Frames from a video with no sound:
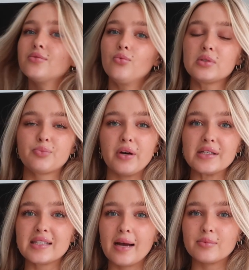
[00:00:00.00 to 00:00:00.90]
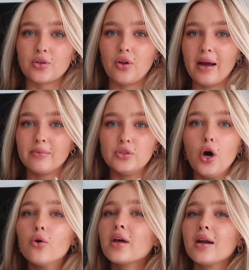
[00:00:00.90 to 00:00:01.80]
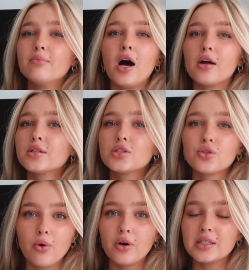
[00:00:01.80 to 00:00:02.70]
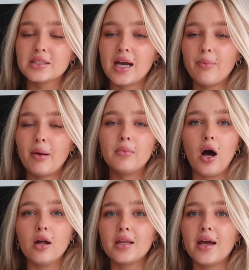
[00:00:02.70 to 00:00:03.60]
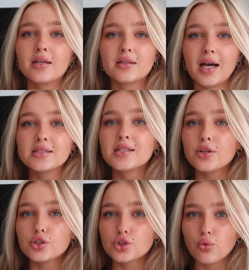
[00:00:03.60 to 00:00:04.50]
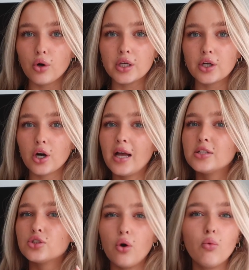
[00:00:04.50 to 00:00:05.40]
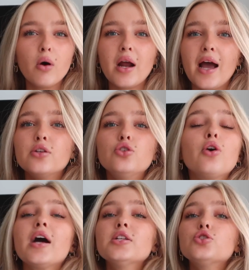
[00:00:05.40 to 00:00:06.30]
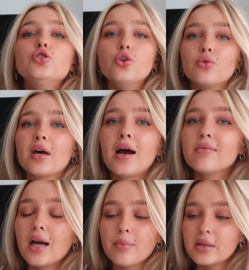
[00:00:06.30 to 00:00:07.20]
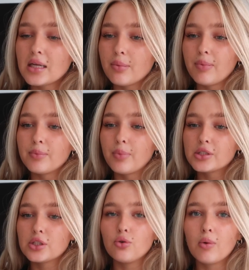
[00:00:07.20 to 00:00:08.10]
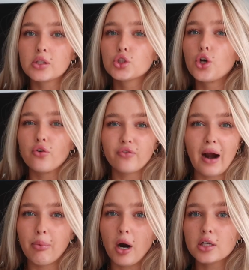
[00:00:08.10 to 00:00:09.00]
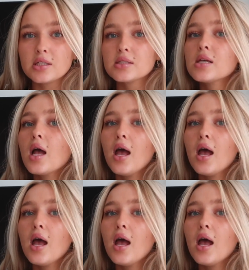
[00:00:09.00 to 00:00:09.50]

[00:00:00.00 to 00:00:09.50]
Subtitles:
was pretty skeptical. I know that I'm not the sorority type. I'm not like that Southern sorority girl. I just knew that I would not be the type of person who wants to go to frat parties